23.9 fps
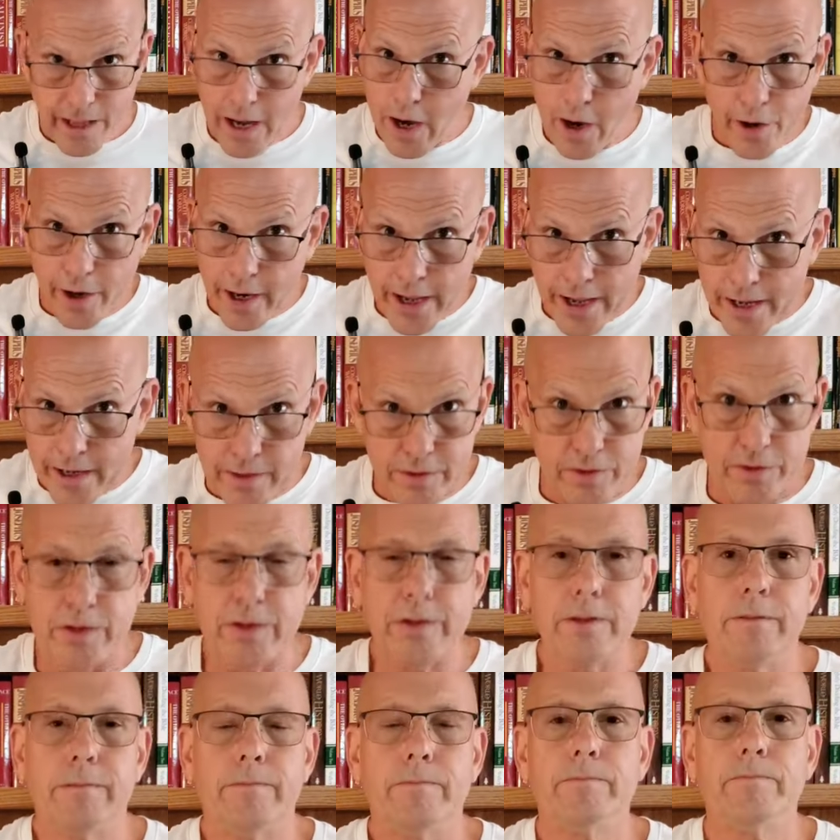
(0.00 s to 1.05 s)
There it
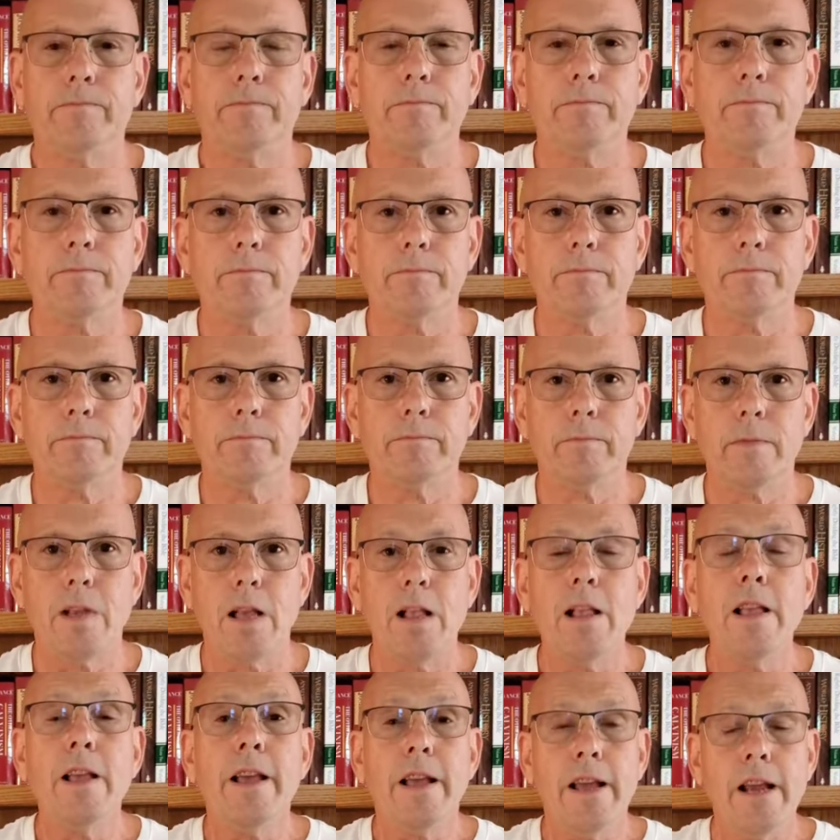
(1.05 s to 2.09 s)
is.
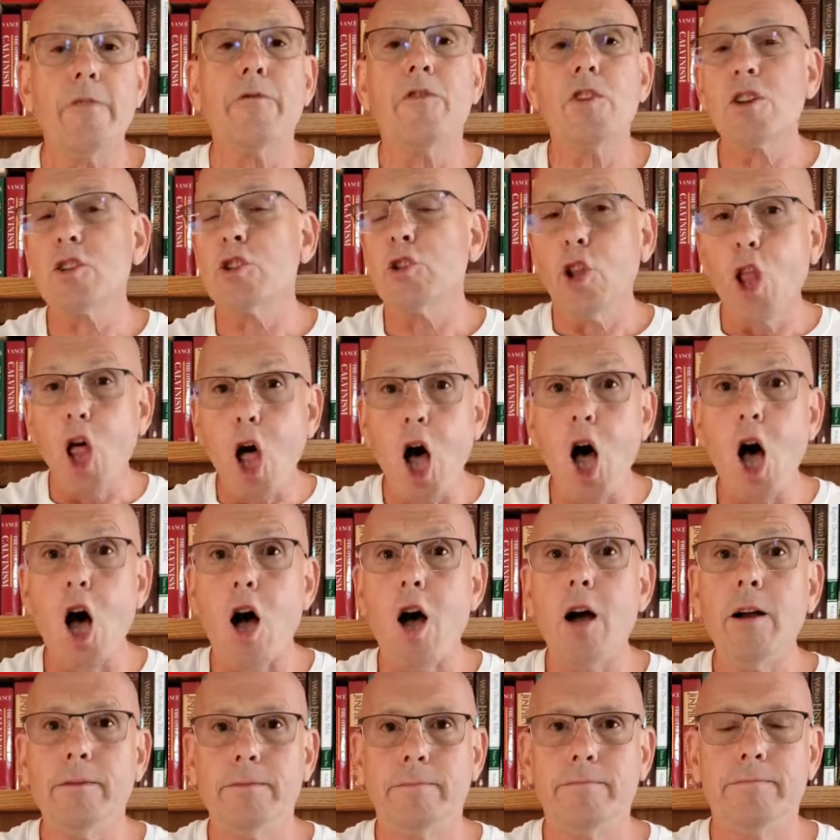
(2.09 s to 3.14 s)
If this
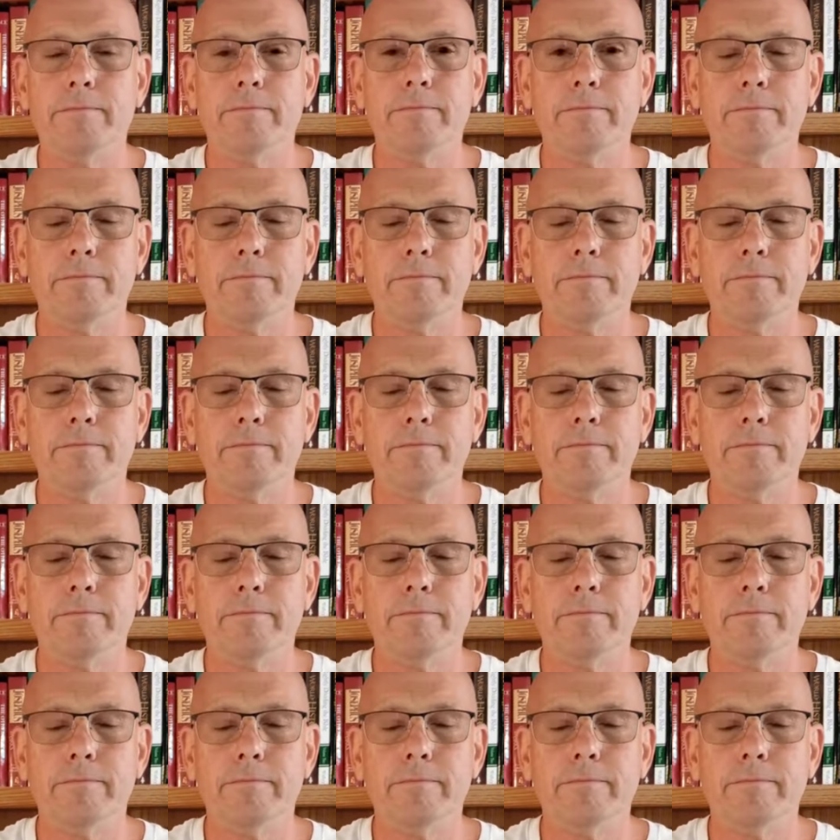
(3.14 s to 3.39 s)
law